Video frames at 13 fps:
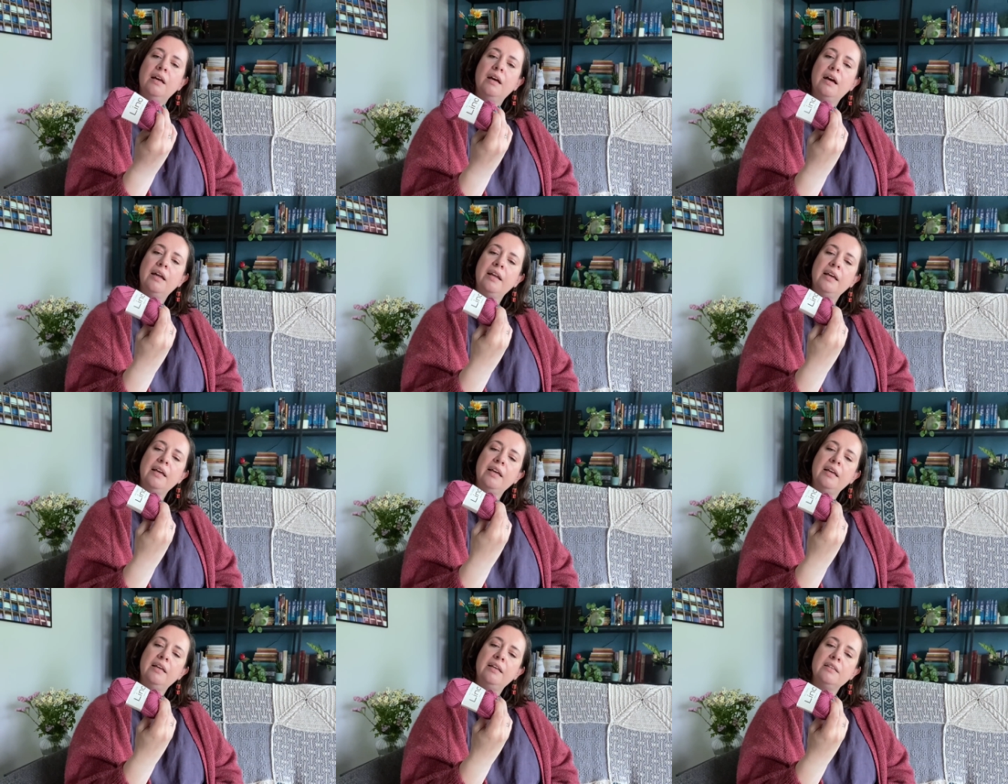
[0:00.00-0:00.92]
and it
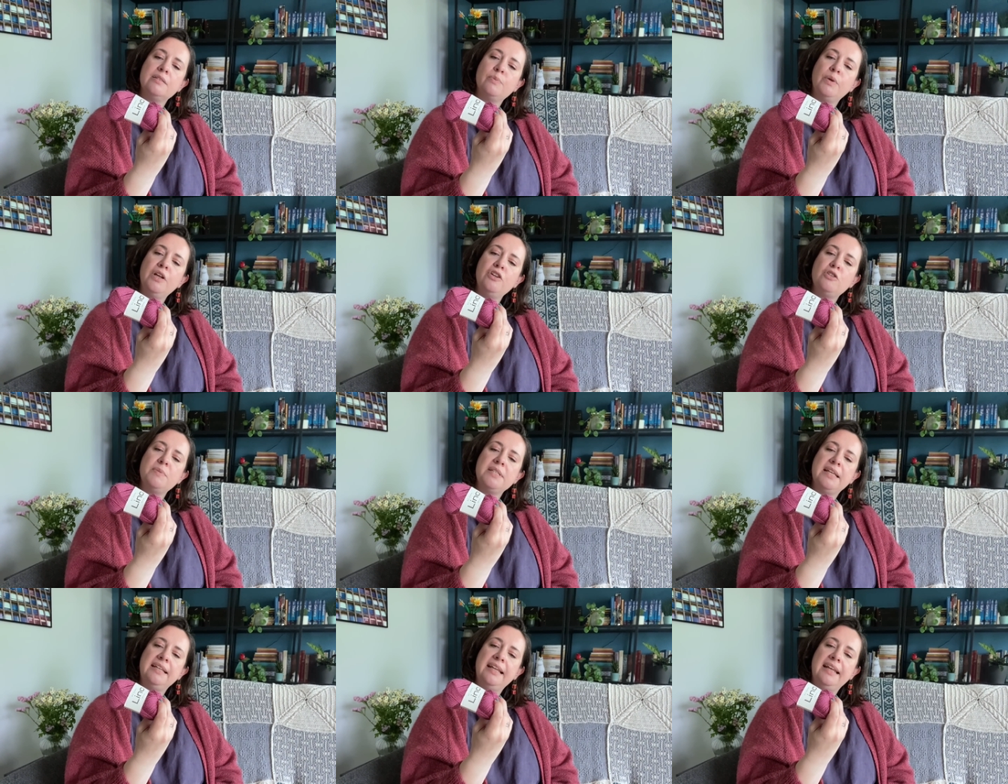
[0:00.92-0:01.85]
is
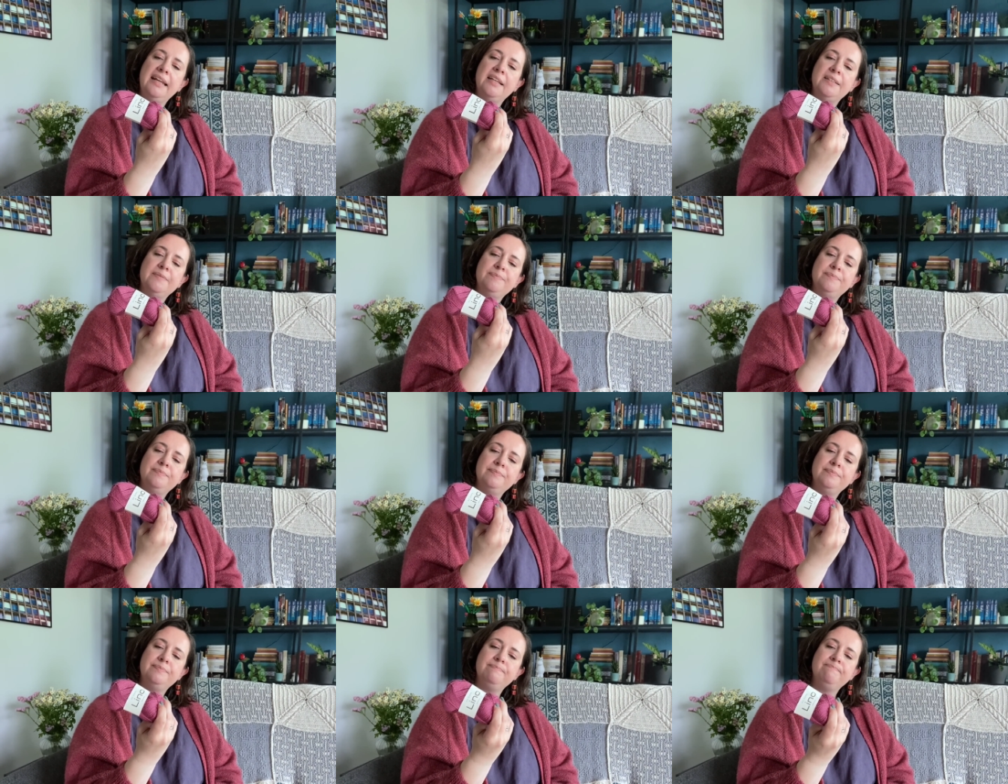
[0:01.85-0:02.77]
100% linen.
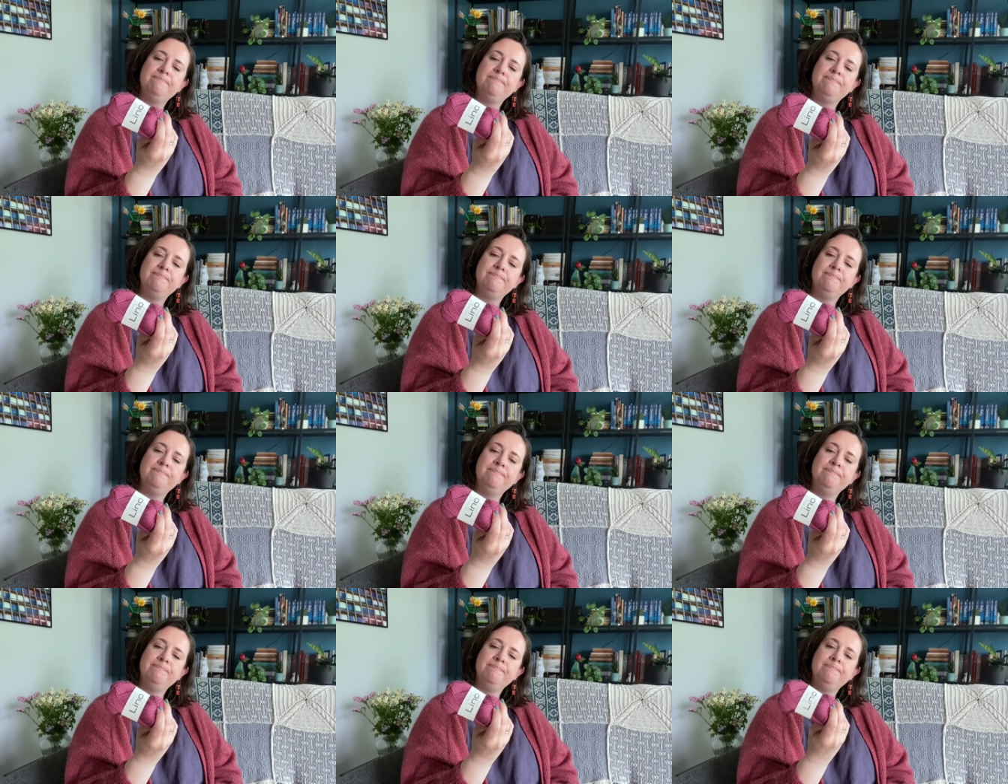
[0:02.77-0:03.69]

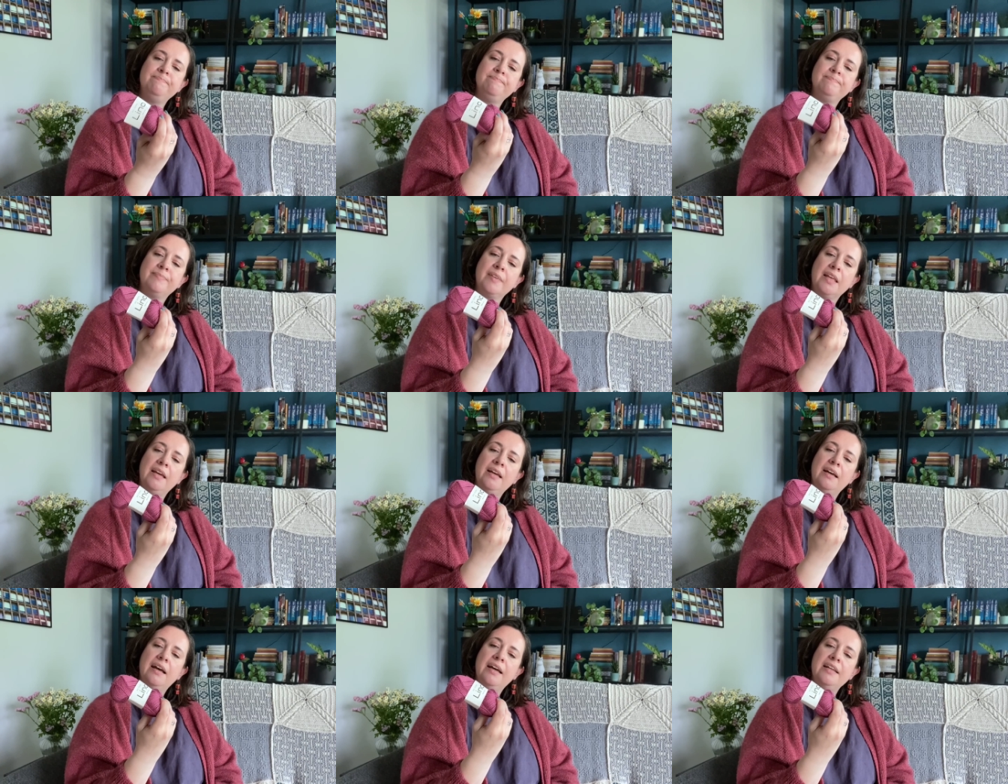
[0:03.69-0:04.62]
And
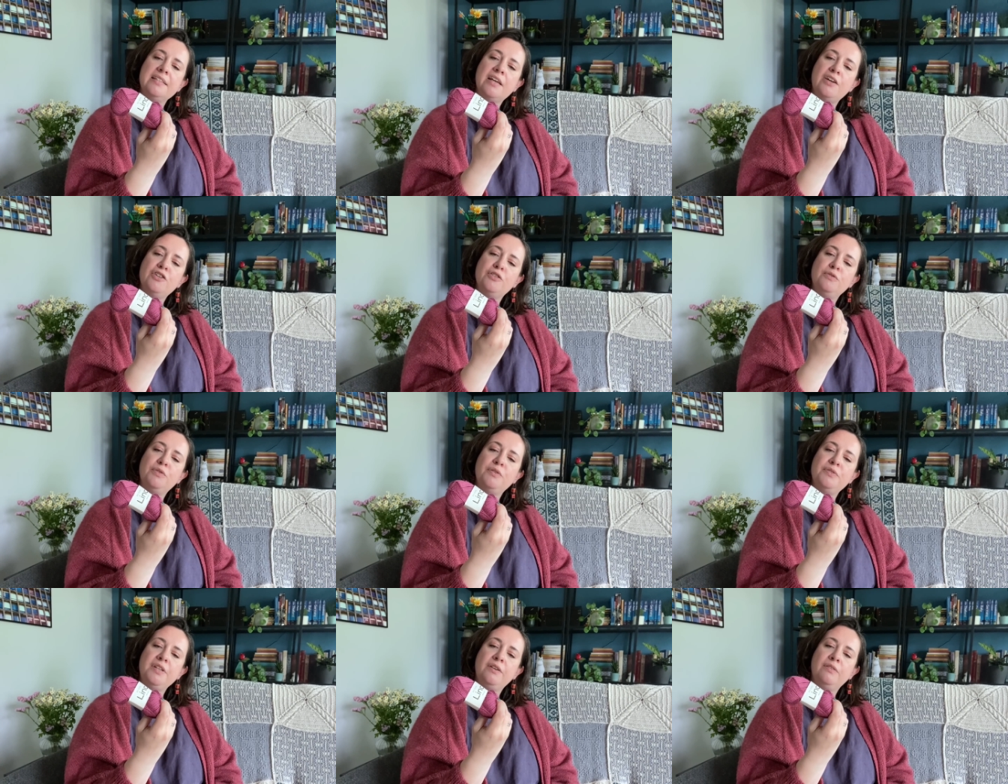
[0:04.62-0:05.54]
it's
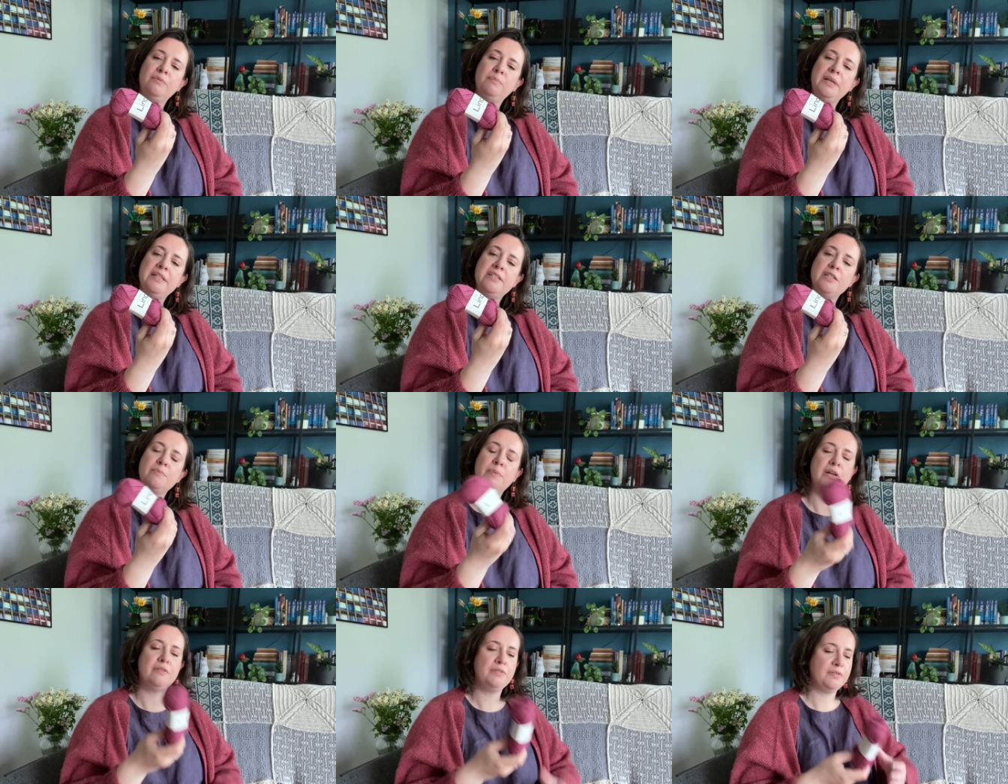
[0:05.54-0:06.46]
150 meters
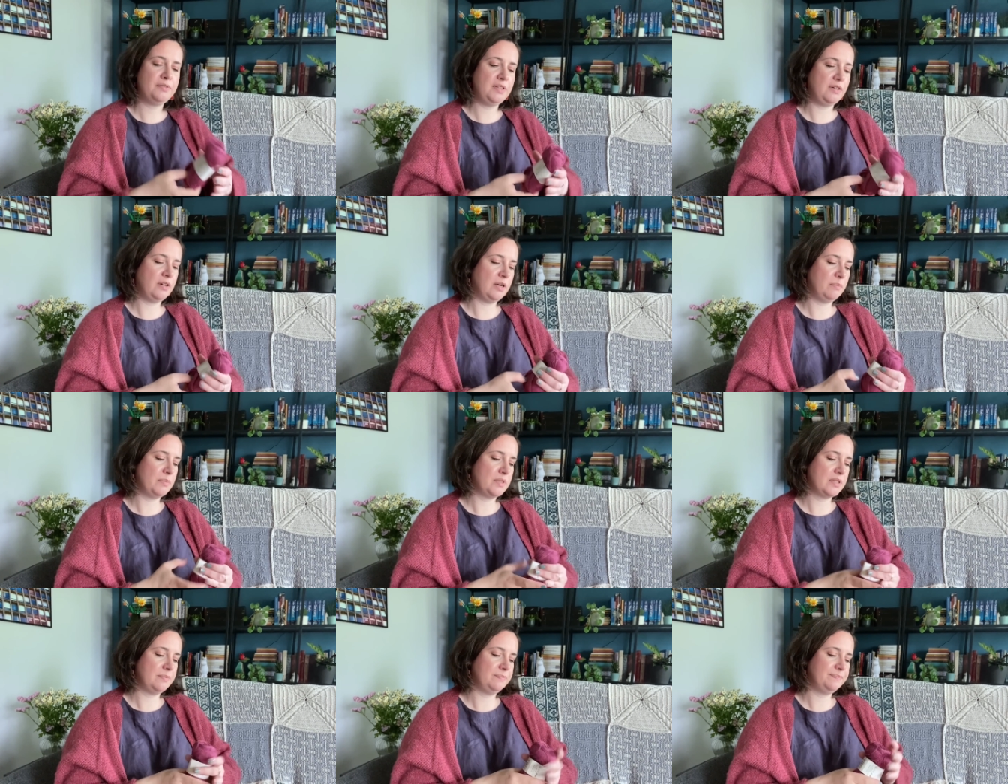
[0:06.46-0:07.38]
per 50
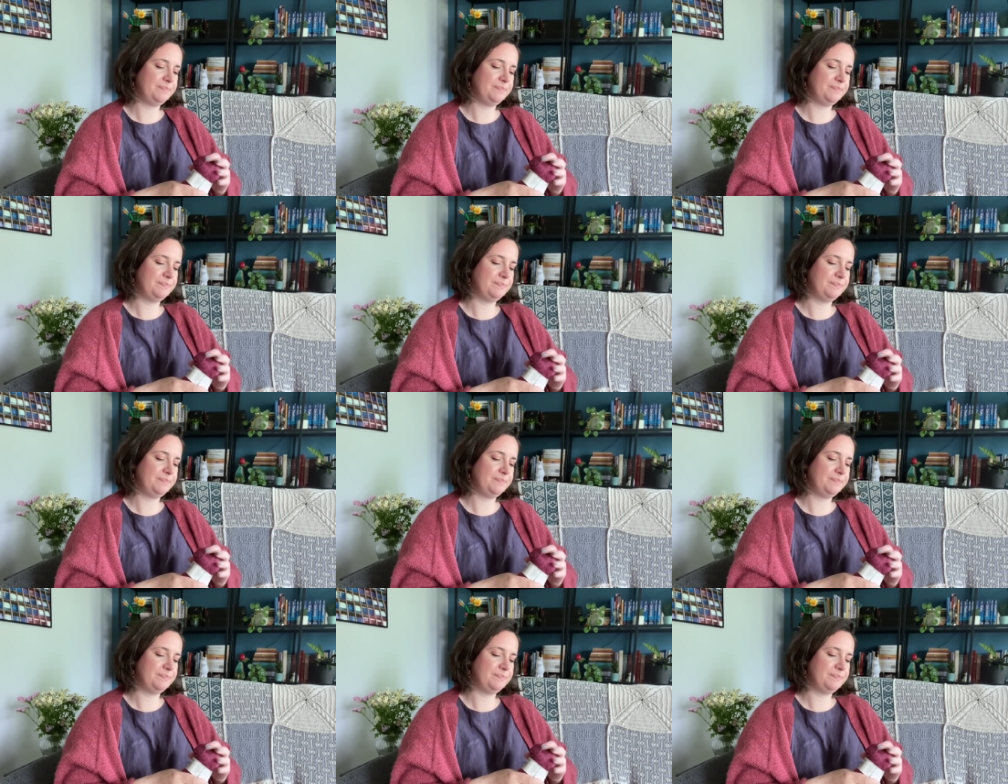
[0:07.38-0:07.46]
grams.